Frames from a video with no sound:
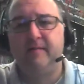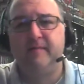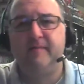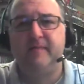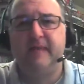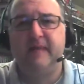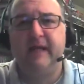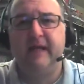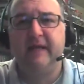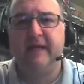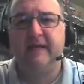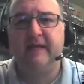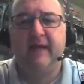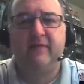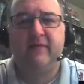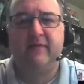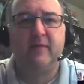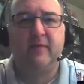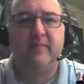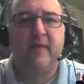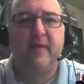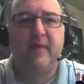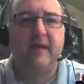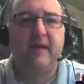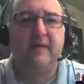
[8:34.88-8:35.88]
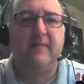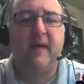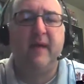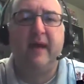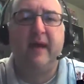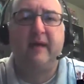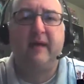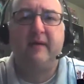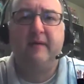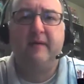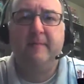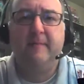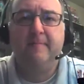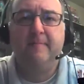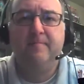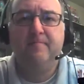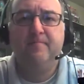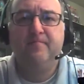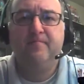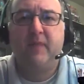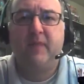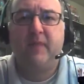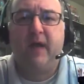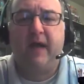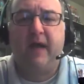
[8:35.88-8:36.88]
getting every penny back.
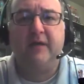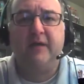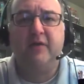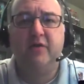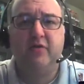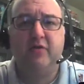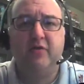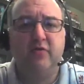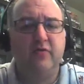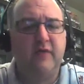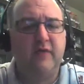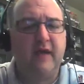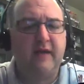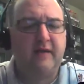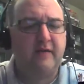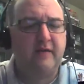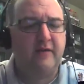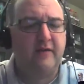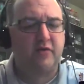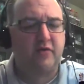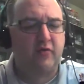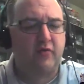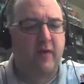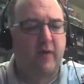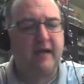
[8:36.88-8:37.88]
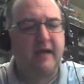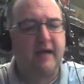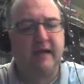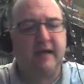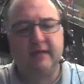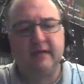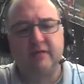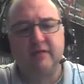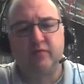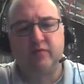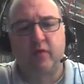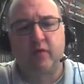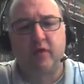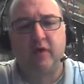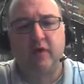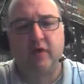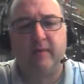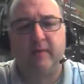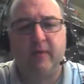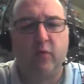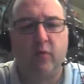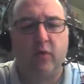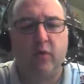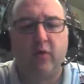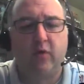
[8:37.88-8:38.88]
I knew that the trade-ins were going to
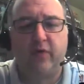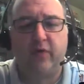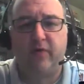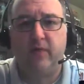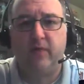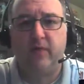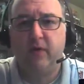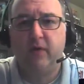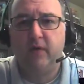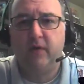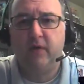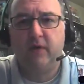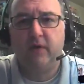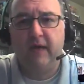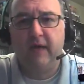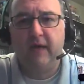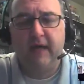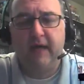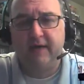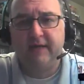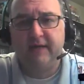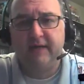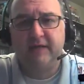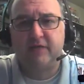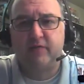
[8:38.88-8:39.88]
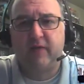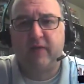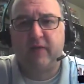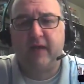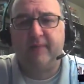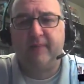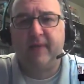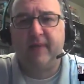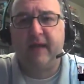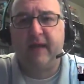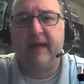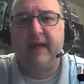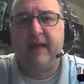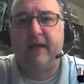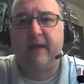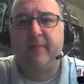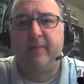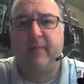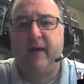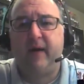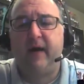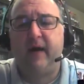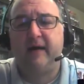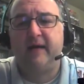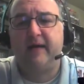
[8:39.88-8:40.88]
be worth at least what I paid out of
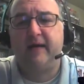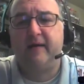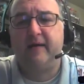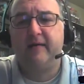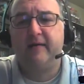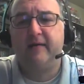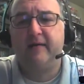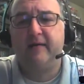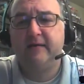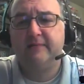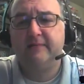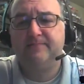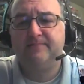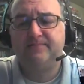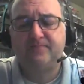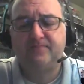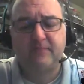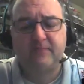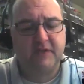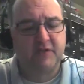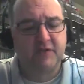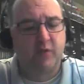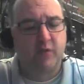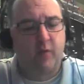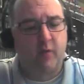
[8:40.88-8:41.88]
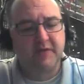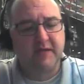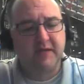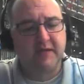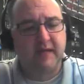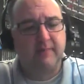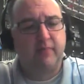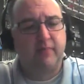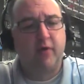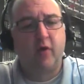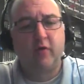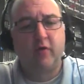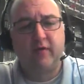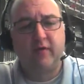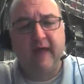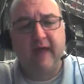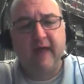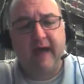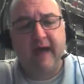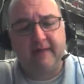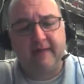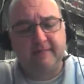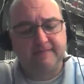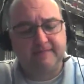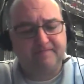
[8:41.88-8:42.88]
pocket. And so once I broke that